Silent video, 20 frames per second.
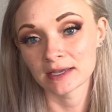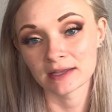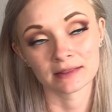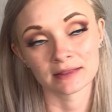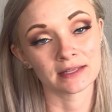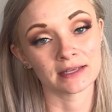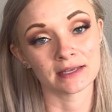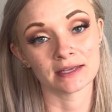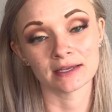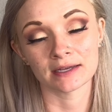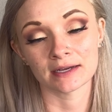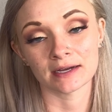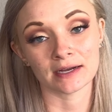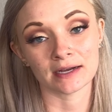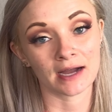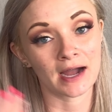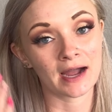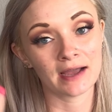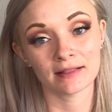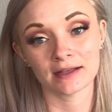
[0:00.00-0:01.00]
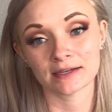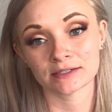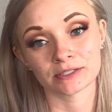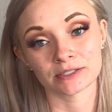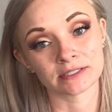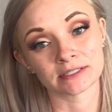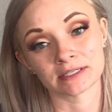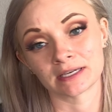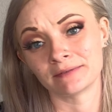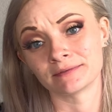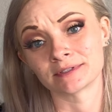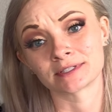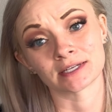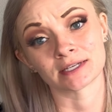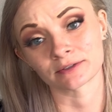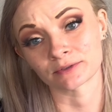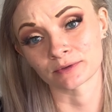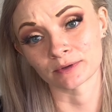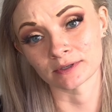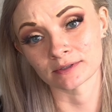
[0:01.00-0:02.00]
The eyelash doesn't even stick
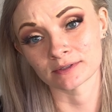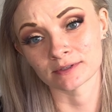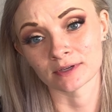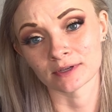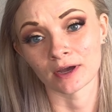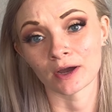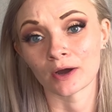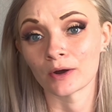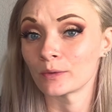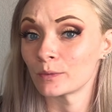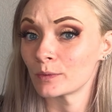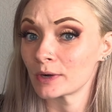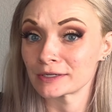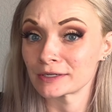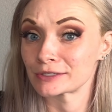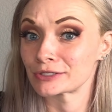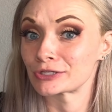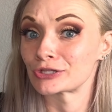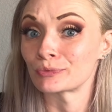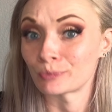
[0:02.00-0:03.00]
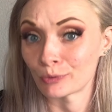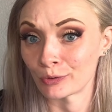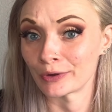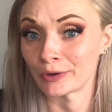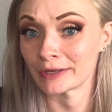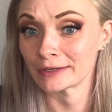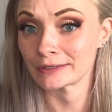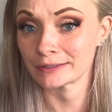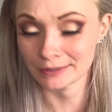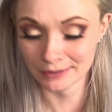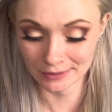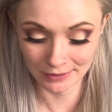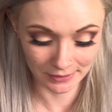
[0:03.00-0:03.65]
to it, so what's the point?